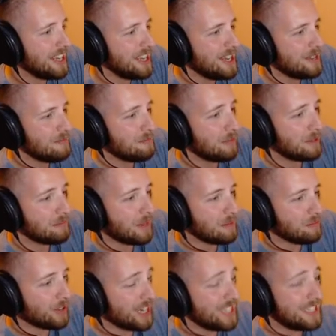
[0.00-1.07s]
but my
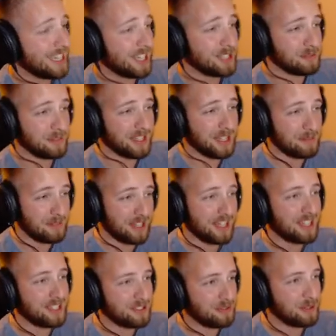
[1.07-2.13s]
brain tells me that
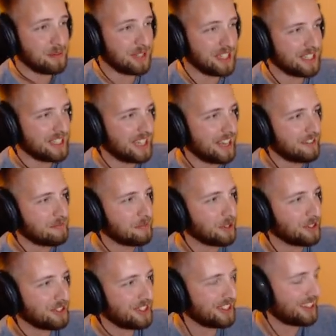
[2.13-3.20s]
because women gave
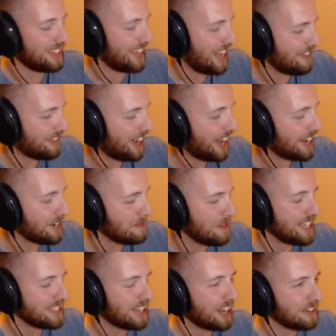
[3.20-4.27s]
birth, they have a higher
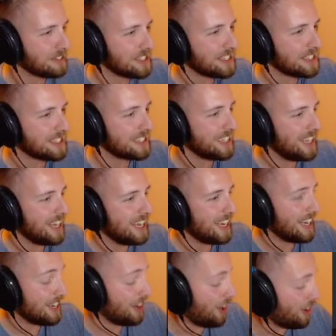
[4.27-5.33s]
pain tolerance,
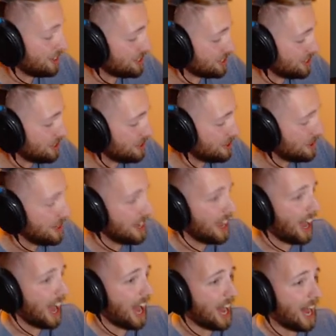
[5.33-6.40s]
and also
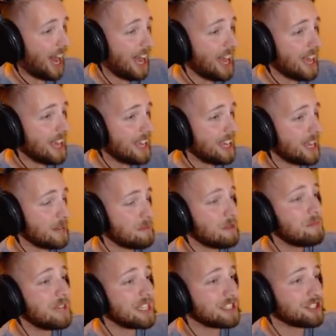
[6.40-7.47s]
I am a
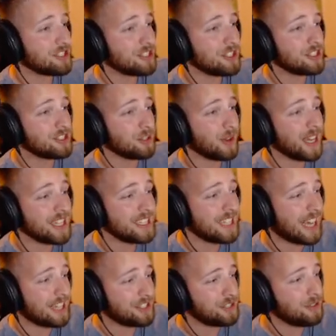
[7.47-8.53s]
bitch. So any
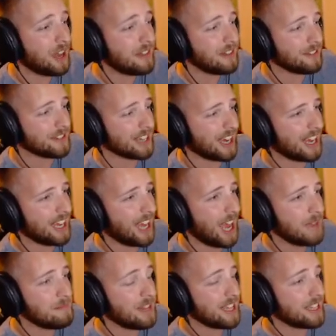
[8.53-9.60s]
tattoo I've ever got, I'm
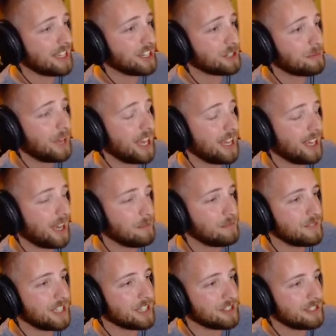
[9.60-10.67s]
like near pain. I'm
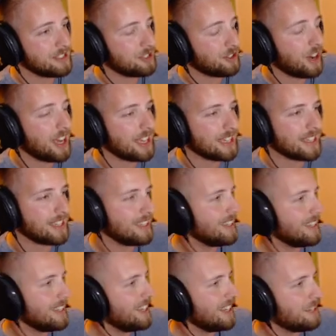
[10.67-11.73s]
near crying.
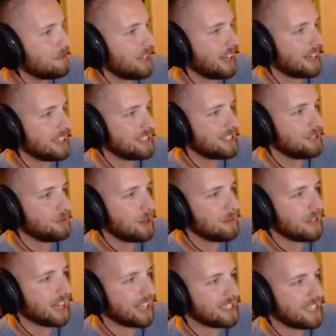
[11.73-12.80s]
Yet I see women
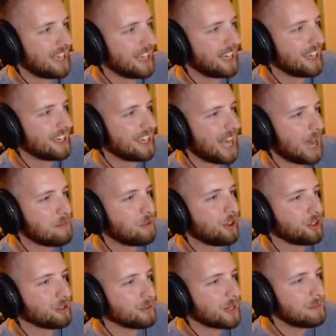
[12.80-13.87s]
like taking a nap while
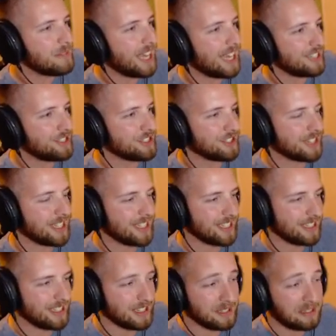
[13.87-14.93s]
their rib cages are getting
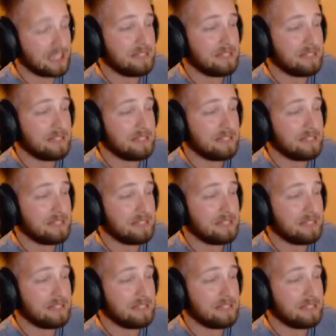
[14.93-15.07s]
done. I'm like,